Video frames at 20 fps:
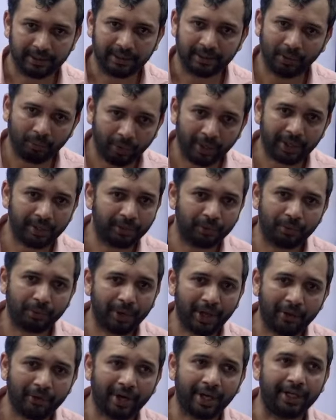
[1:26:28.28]
the word you would
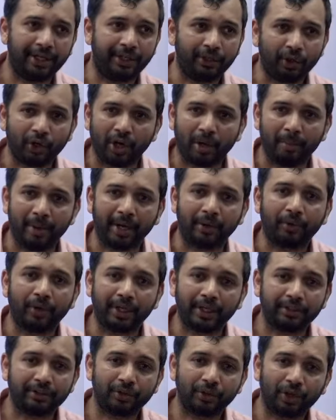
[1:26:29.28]
have heard, tokamak.
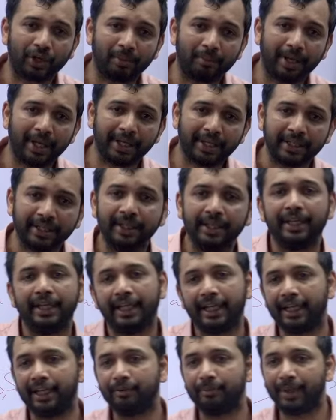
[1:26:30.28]
What is tokamak?
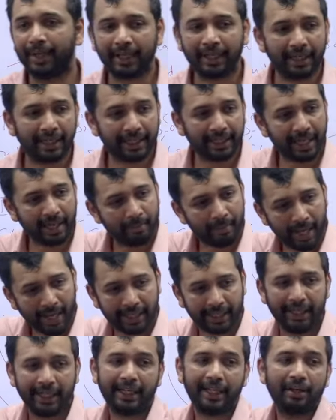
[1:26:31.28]
It is basically a
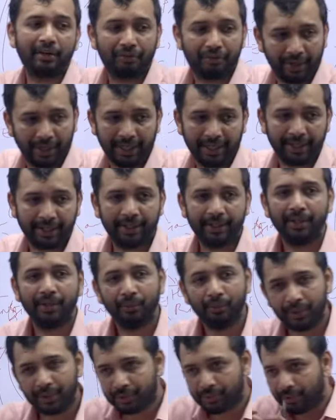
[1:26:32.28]
magnetic field
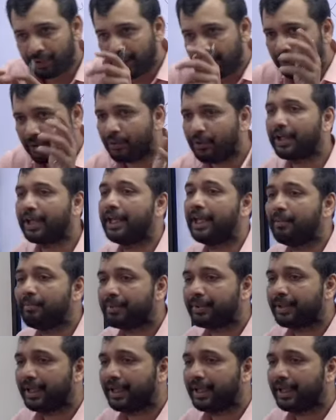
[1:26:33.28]
which will, you know, keep